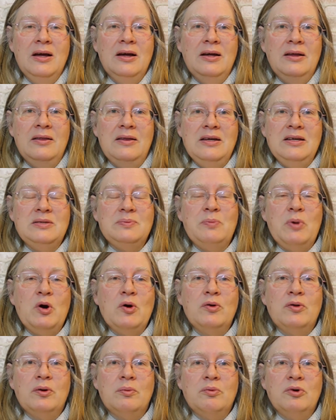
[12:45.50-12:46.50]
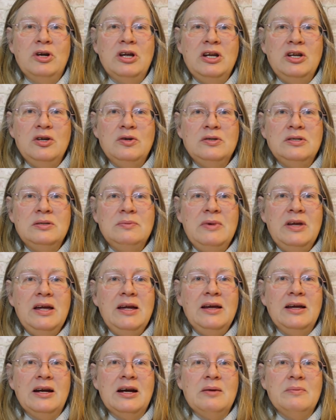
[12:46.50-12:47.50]
these both are pretty new to
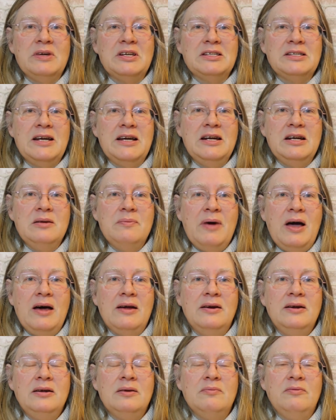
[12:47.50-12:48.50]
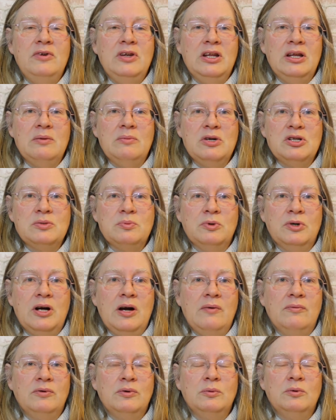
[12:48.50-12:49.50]
me, and I'm excited about it, and I'm feeling much more
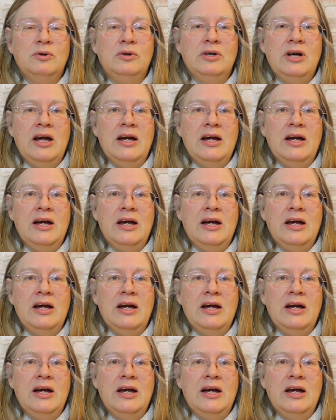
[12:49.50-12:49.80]
comfortable.